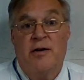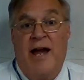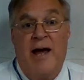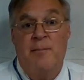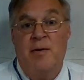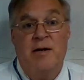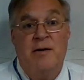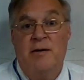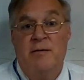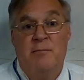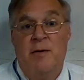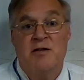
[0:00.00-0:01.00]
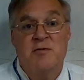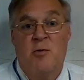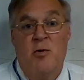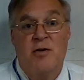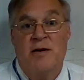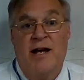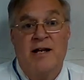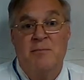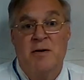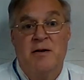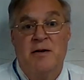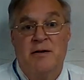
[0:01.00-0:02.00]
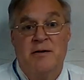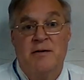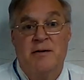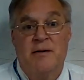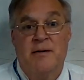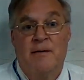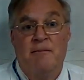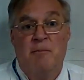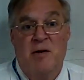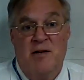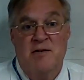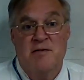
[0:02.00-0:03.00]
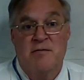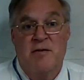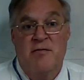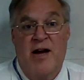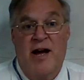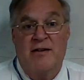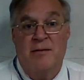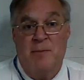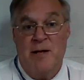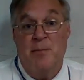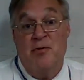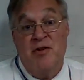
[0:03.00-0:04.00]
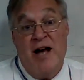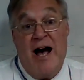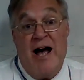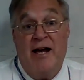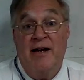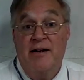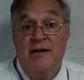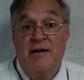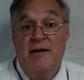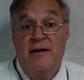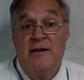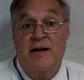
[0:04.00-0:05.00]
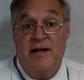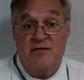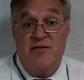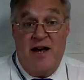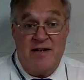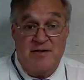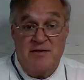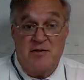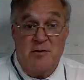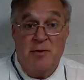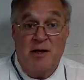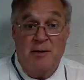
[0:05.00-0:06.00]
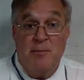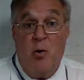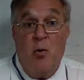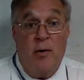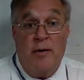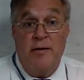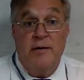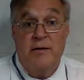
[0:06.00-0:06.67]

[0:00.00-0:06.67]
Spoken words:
can't be much more than 8 billion because of the fact that people die as fast as they're being born